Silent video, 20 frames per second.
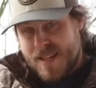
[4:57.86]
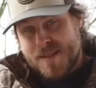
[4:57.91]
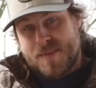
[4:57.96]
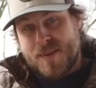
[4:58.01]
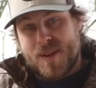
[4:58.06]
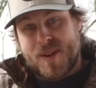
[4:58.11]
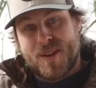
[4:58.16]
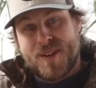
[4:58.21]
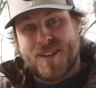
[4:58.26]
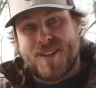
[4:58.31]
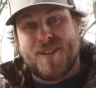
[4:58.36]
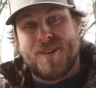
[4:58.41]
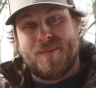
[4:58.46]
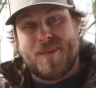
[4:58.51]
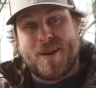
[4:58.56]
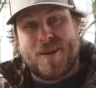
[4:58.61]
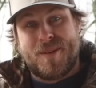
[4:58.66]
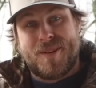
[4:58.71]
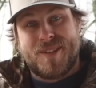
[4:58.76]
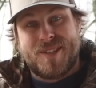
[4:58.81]
it's been good to
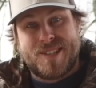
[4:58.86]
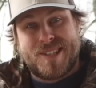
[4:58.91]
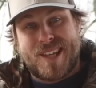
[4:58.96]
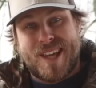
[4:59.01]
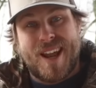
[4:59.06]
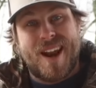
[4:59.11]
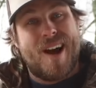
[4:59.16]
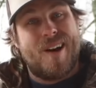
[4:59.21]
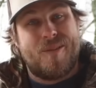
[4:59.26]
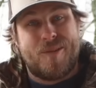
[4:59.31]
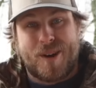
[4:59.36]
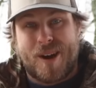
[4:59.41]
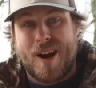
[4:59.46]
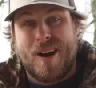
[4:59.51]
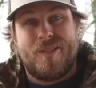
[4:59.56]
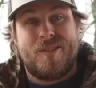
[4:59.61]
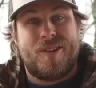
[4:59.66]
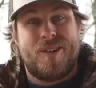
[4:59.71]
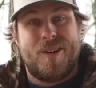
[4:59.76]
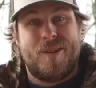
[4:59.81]
be able to just get out and
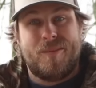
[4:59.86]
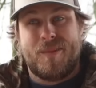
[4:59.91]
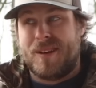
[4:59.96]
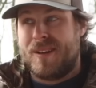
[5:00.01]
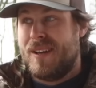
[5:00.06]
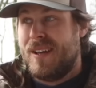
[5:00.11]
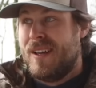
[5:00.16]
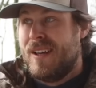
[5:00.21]
recover them and